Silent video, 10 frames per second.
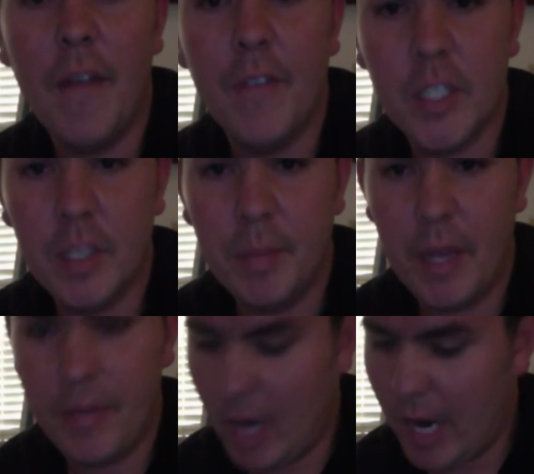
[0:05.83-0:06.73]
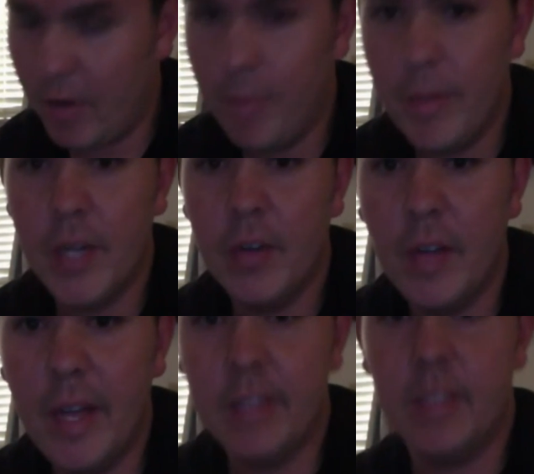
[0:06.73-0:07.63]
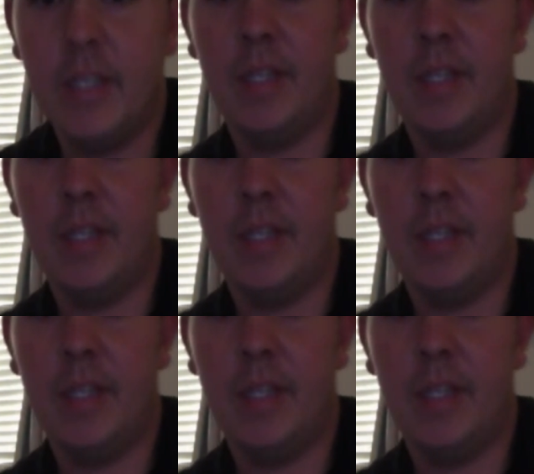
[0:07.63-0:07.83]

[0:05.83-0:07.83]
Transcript: First up, you have your acromial end,